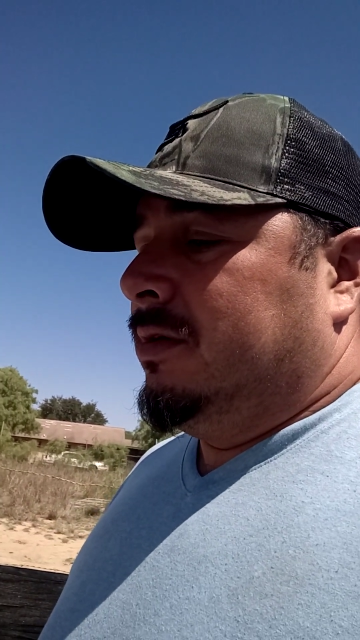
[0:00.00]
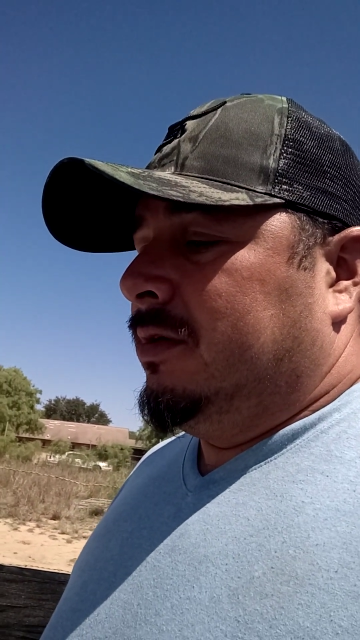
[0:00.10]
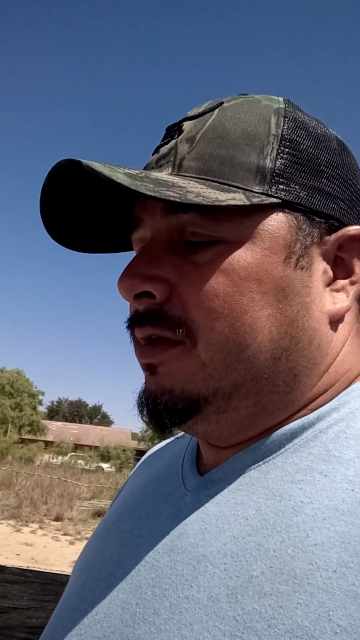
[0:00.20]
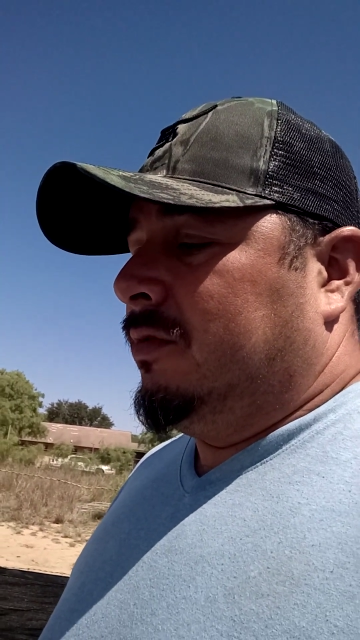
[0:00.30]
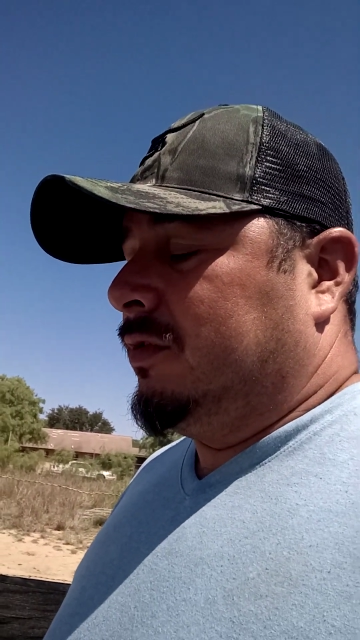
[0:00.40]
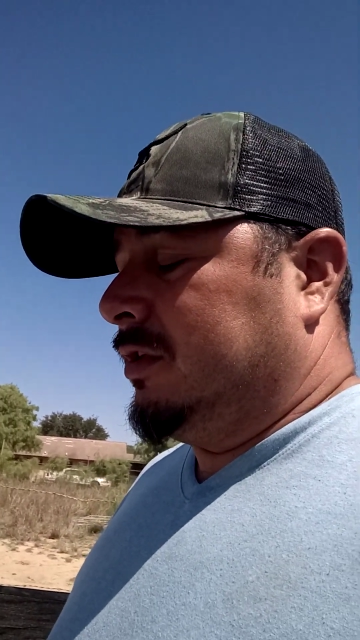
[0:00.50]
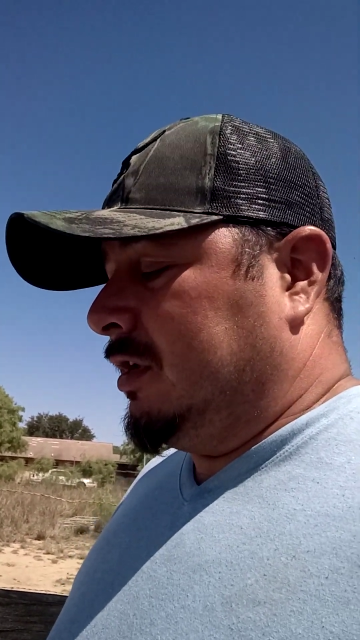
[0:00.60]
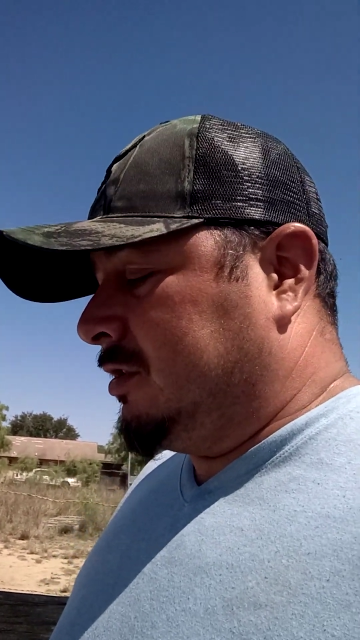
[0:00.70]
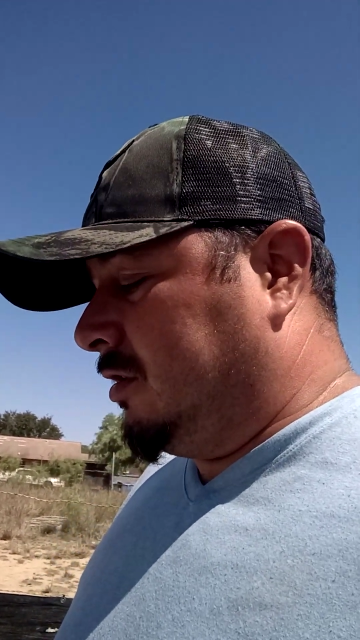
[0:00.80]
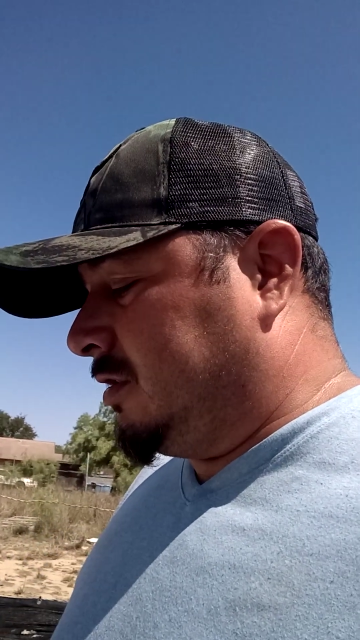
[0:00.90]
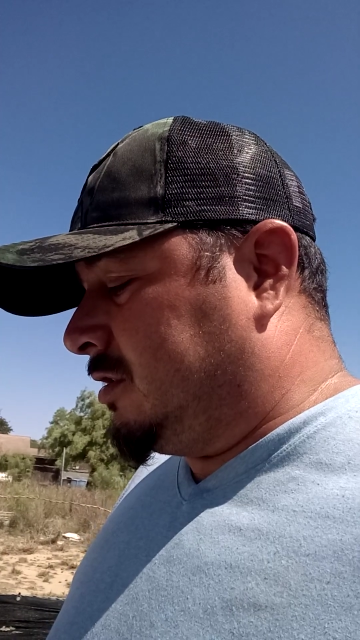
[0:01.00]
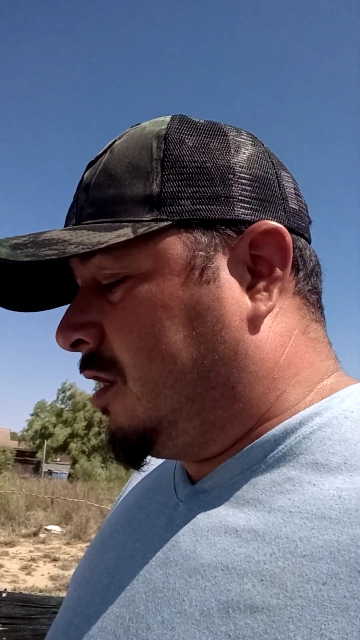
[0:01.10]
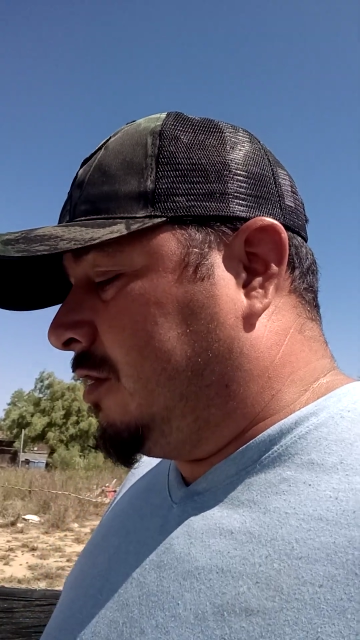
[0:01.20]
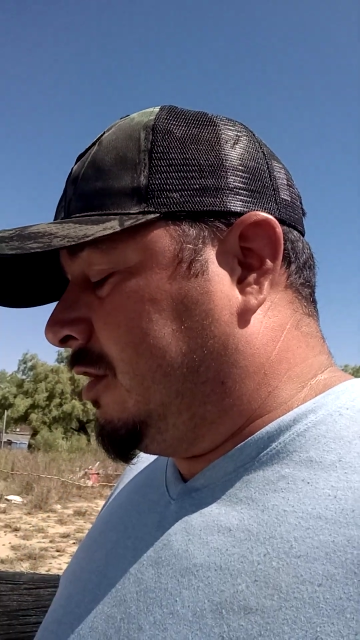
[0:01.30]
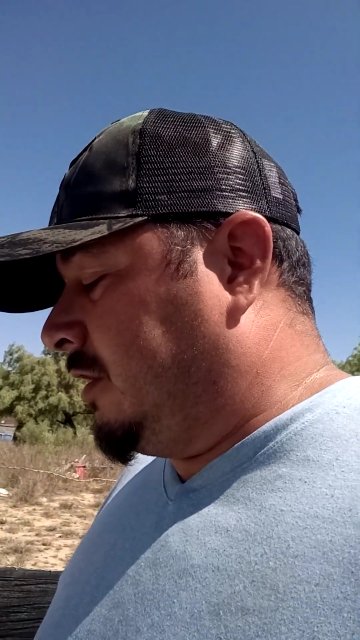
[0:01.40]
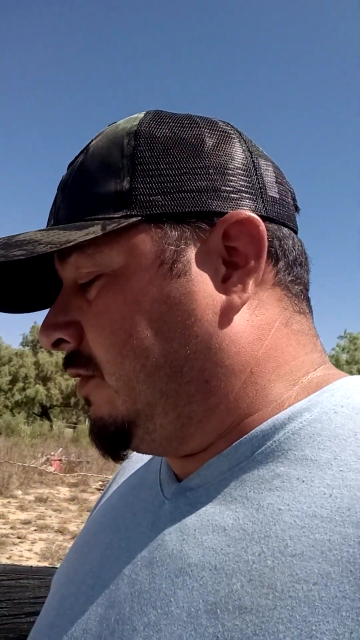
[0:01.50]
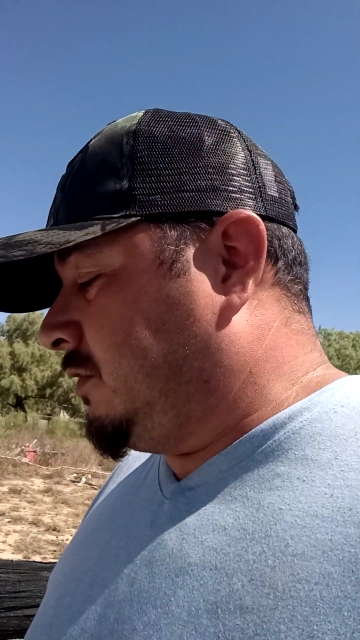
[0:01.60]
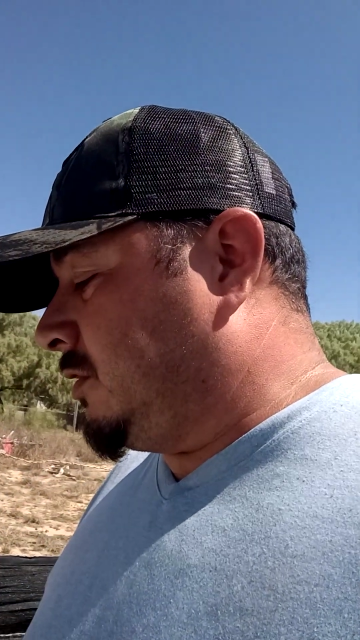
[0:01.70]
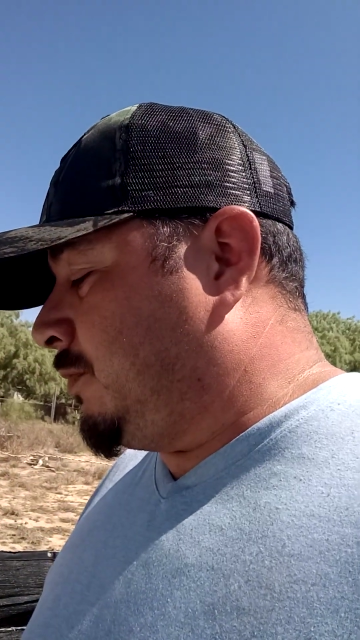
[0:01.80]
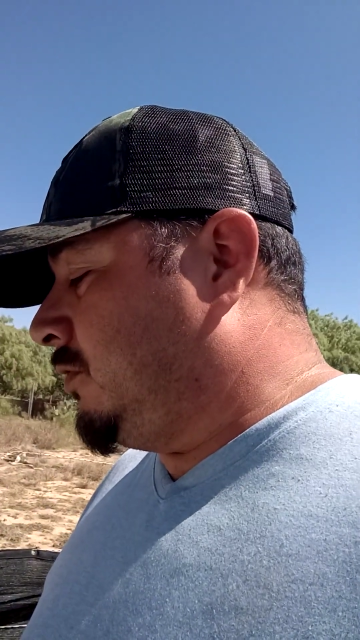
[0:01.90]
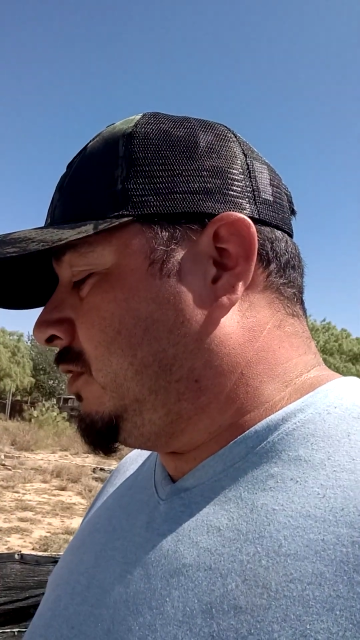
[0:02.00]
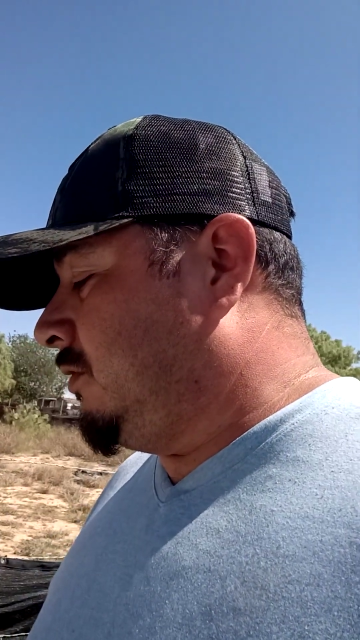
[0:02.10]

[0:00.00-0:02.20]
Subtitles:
it took us longer than it was supposed to.